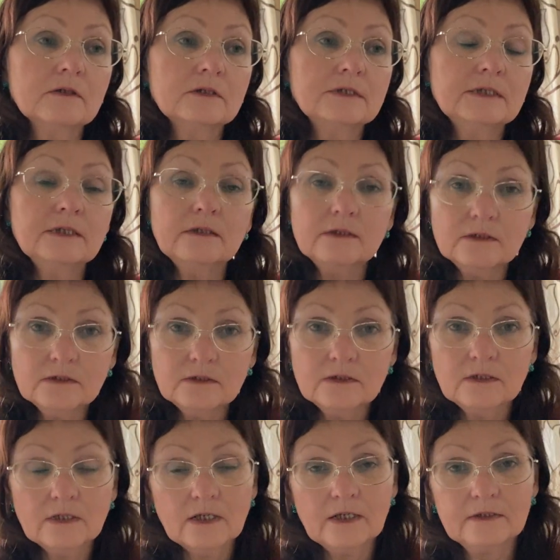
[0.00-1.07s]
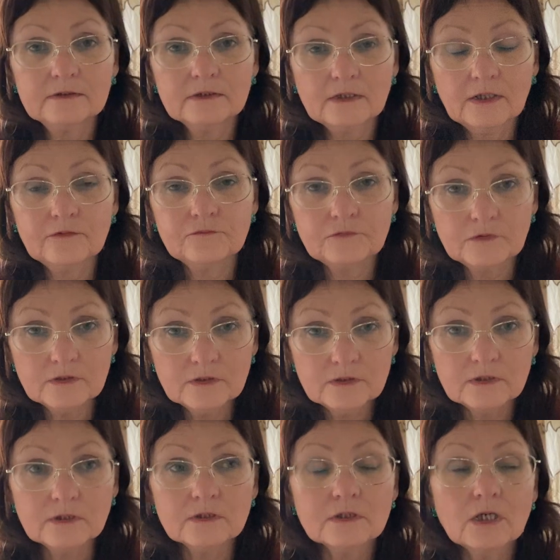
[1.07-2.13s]
TE and
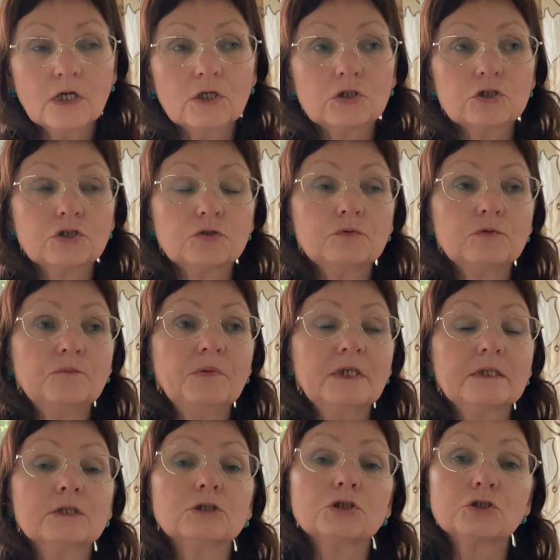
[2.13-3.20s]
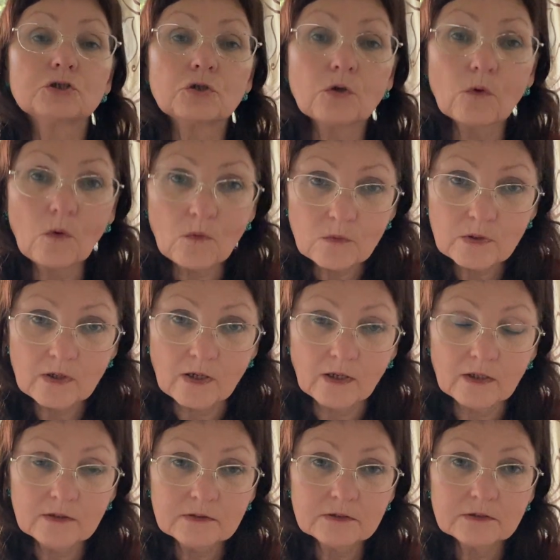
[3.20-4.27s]
FE should be
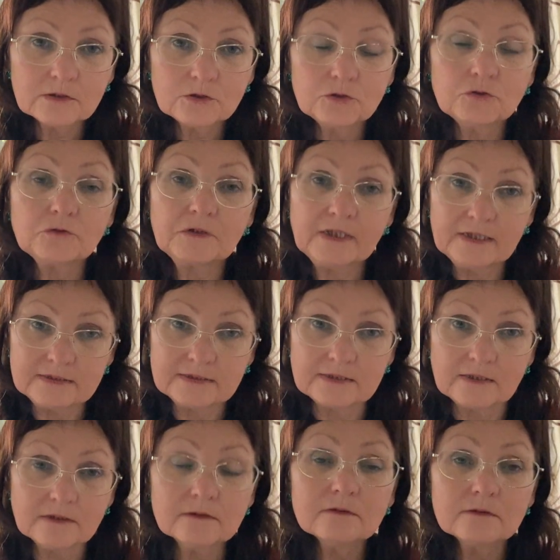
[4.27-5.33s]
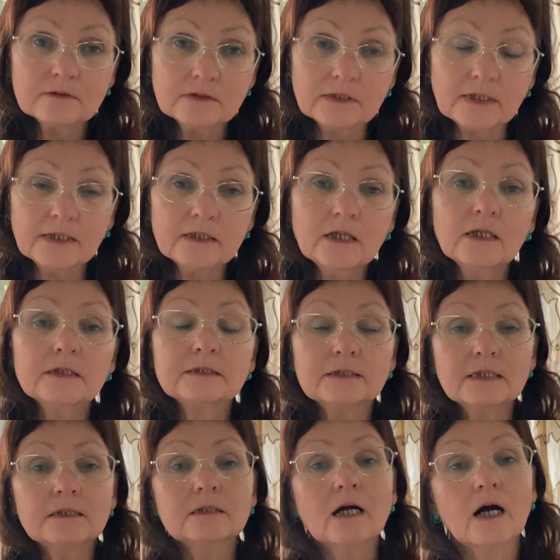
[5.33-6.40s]
stronger together,
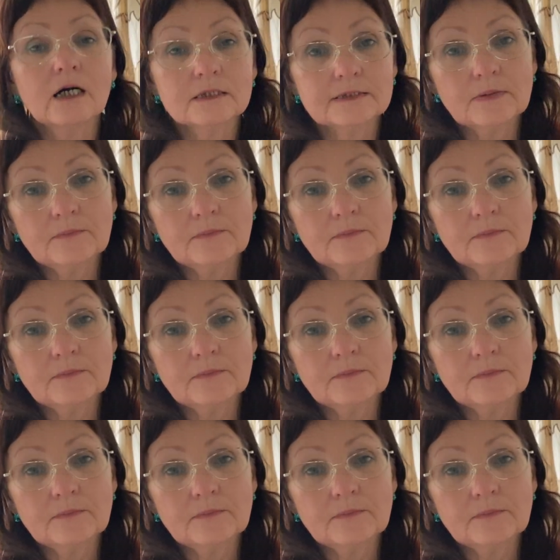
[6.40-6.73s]
than other